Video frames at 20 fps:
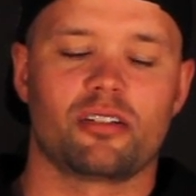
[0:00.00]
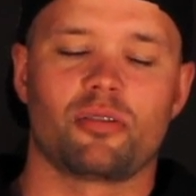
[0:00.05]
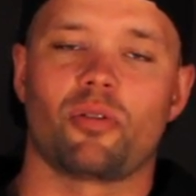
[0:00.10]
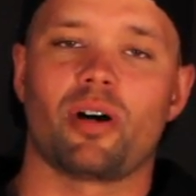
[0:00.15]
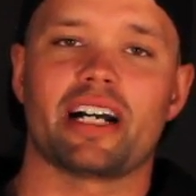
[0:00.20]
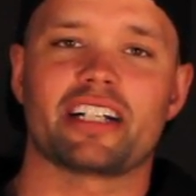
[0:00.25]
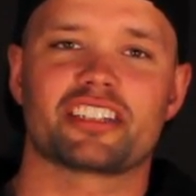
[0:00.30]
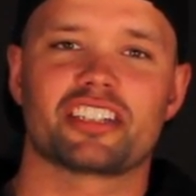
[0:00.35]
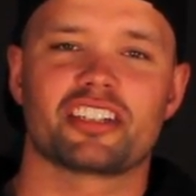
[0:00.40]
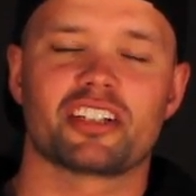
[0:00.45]

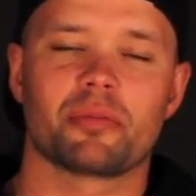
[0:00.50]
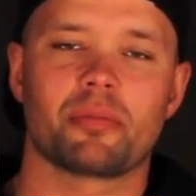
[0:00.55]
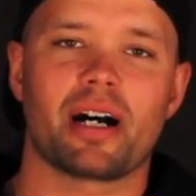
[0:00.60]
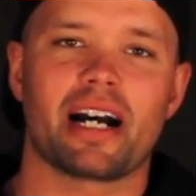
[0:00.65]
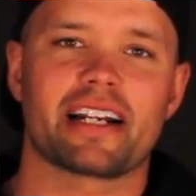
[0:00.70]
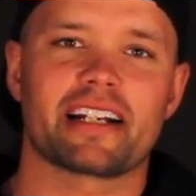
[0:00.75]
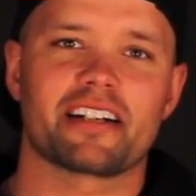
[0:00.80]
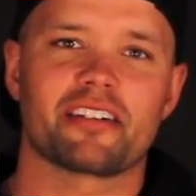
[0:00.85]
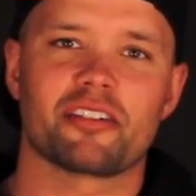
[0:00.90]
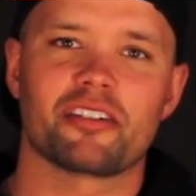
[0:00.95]
Why should your
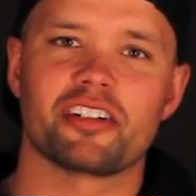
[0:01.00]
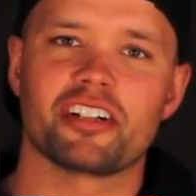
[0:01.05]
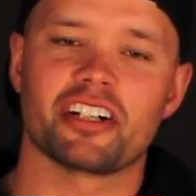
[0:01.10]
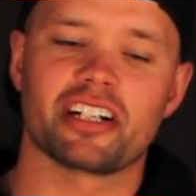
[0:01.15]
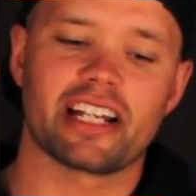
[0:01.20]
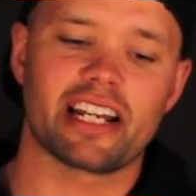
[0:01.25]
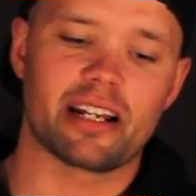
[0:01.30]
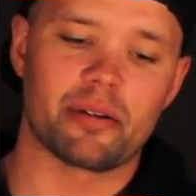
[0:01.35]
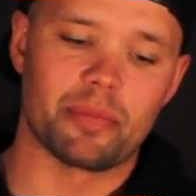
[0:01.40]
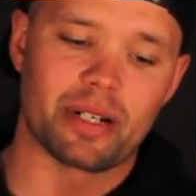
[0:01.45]
binding ruin your
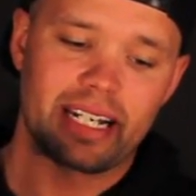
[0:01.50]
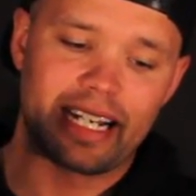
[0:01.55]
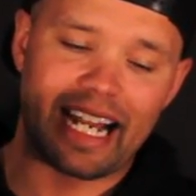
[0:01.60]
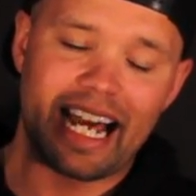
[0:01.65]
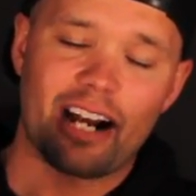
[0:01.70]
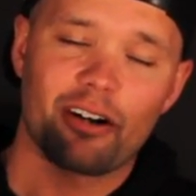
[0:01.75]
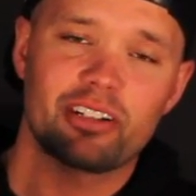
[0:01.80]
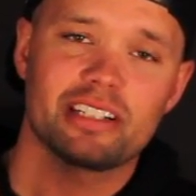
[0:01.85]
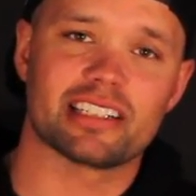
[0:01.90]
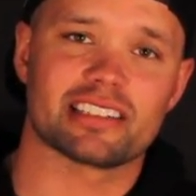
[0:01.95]
day? But
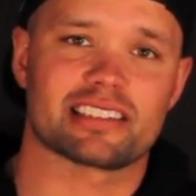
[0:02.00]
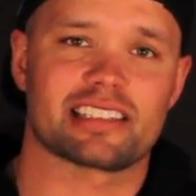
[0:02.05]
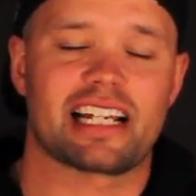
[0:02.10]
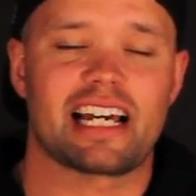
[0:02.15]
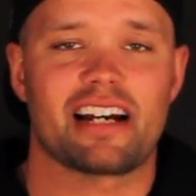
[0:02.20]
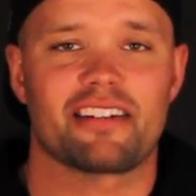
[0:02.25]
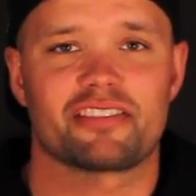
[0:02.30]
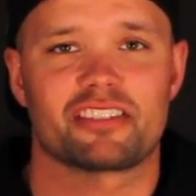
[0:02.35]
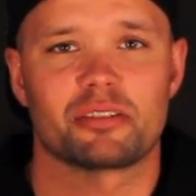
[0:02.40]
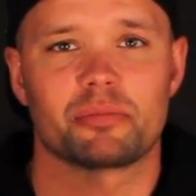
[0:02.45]
now it doesn't
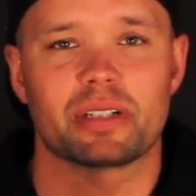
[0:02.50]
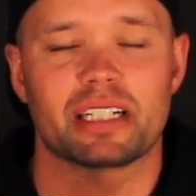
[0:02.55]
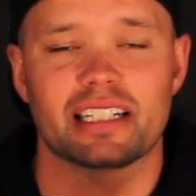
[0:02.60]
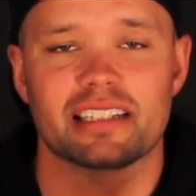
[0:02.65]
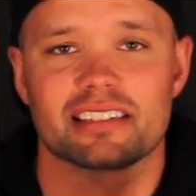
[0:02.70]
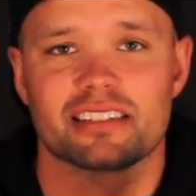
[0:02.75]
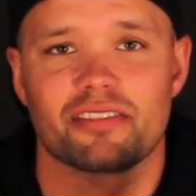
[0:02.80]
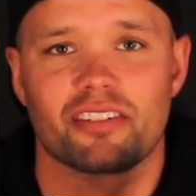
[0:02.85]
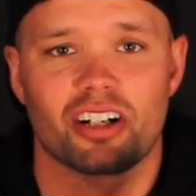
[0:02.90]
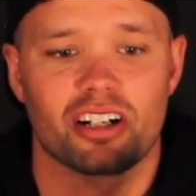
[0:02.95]
have to
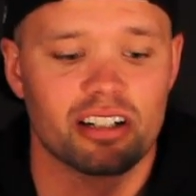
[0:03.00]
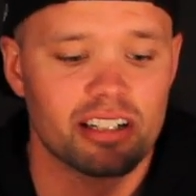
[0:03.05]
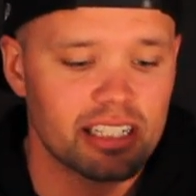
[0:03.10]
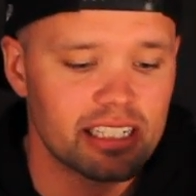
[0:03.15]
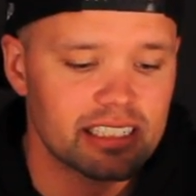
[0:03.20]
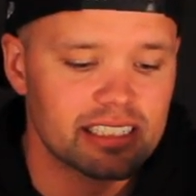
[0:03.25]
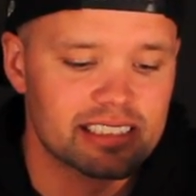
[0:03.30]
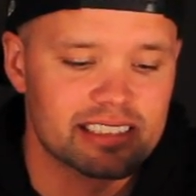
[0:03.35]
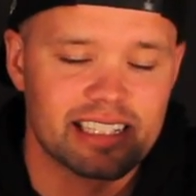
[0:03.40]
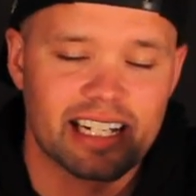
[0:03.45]
because of our
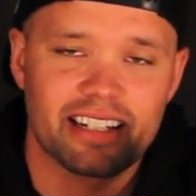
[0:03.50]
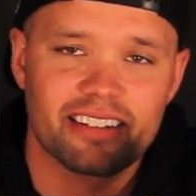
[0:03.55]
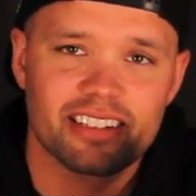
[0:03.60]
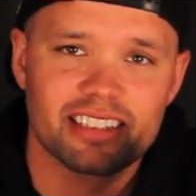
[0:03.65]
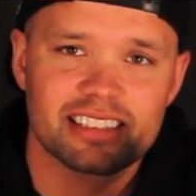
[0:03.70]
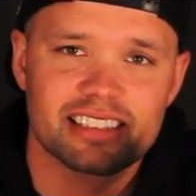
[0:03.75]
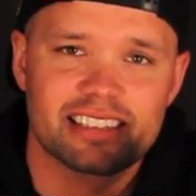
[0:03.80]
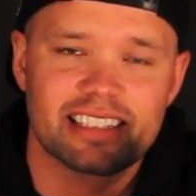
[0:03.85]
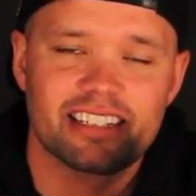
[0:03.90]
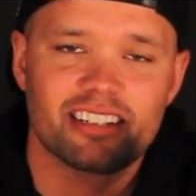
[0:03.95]

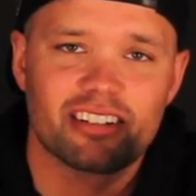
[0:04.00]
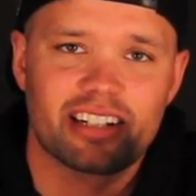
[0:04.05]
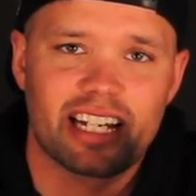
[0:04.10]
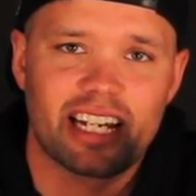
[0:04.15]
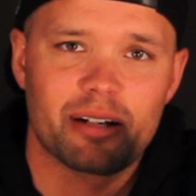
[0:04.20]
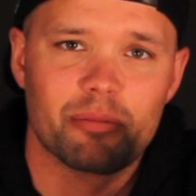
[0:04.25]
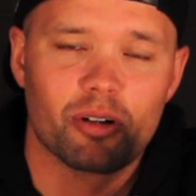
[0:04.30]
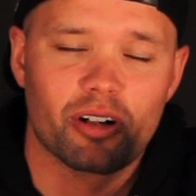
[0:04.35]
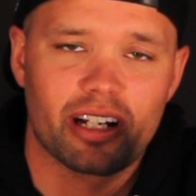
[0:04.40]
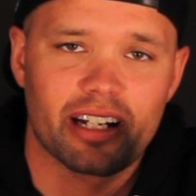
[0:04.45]
stainless steel
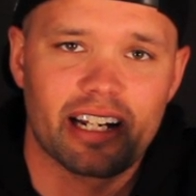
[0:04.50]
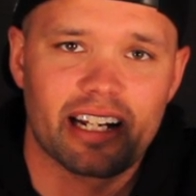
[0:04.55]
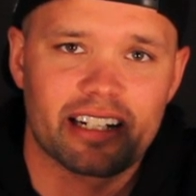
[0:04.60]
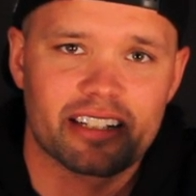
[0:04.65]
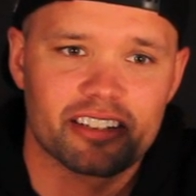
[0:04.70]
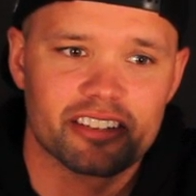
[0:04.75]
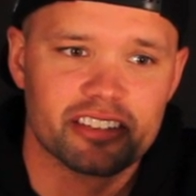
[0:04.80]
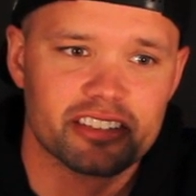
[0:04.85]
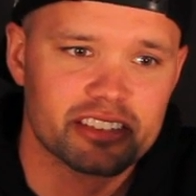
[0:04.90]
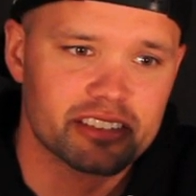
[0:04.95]
cable
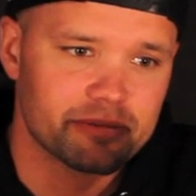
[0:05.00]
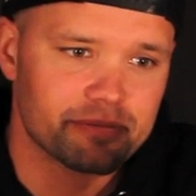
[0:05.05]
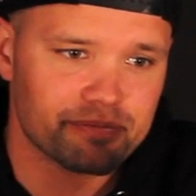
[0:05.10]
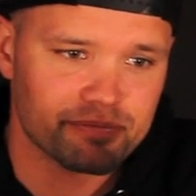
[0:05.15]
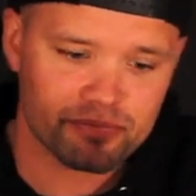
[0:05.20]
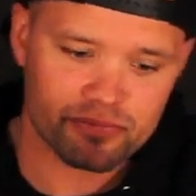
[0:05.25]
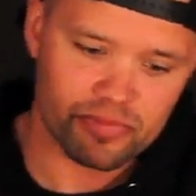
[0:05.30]
connectors.